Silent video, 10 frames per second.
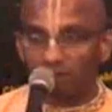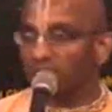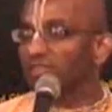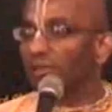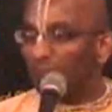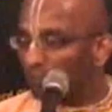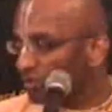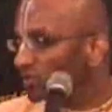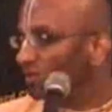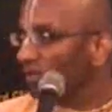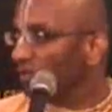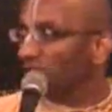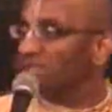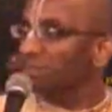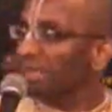Scripture
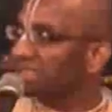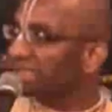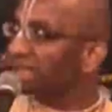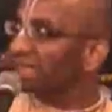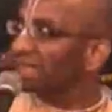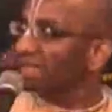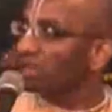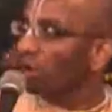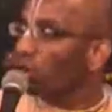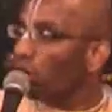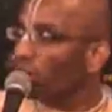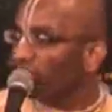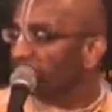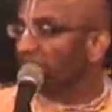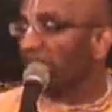is basically like
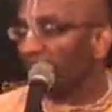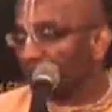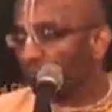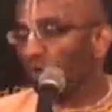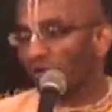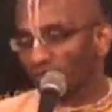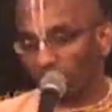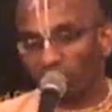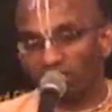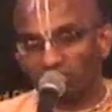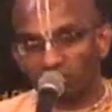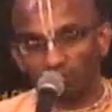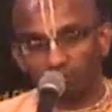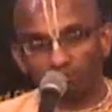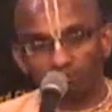God's guidebook for us.
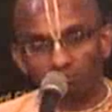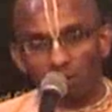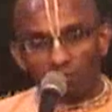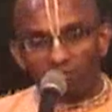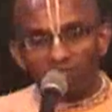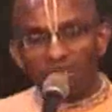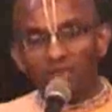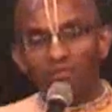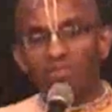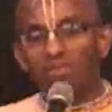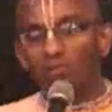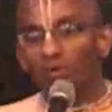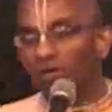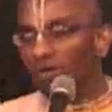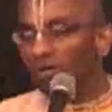When we live in the
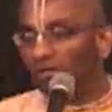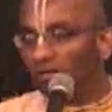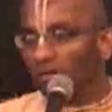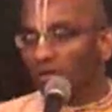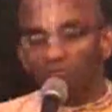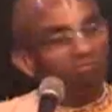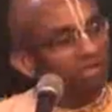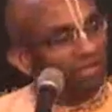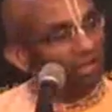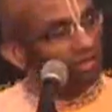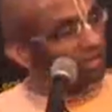world, we can